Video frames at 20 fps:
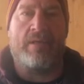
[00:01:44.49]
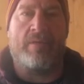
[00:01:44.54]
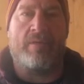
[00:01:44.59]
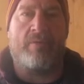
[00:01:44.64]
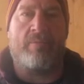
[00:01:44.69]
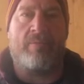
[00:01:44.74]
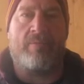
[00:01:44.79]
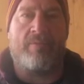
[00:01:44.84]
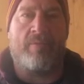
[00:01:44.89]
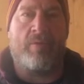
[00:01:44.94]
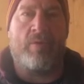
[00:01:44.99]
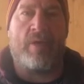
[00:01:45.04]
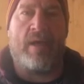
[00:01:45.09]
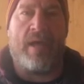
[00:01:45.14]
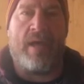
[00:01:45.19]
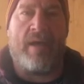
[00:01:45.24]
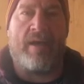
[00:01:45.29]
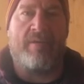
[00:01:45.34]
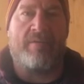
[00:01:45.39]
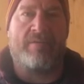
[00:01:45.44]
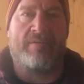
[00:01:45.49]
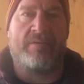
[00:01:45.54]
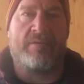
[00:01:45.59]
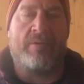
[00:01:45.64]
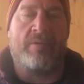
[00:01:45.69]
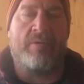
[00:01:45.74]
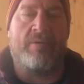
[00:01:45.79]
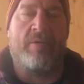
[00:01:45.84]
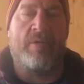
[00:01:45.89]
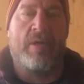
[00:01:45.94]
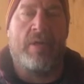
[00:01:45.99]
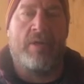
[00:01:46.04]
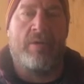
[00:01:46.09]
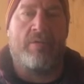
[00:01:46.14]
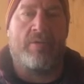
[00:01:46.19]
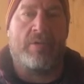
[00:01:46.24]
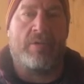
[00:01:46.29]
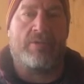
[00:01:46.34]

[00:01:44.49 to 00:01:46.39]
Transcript: you know, before halves, you know, mm-hmm.